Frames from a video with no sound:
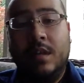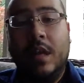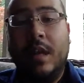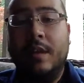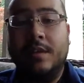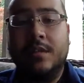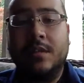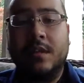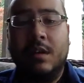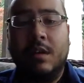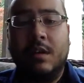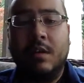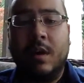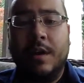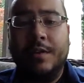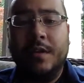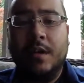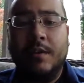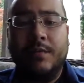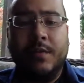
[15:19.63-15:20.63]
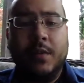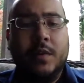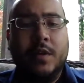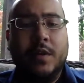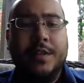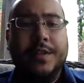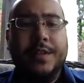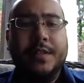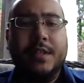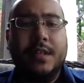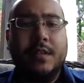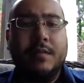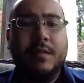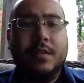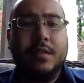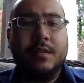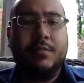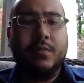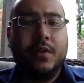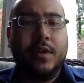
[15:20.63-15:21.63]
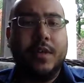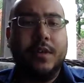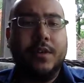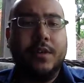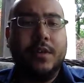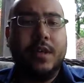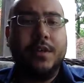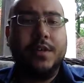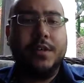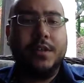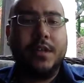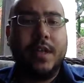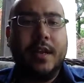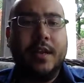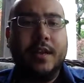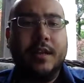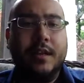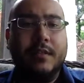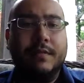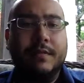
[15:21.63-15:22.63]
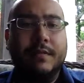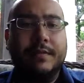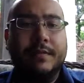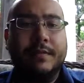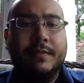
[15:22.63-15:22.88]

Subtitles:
And so I think everyone on the team has a pretty good understanding of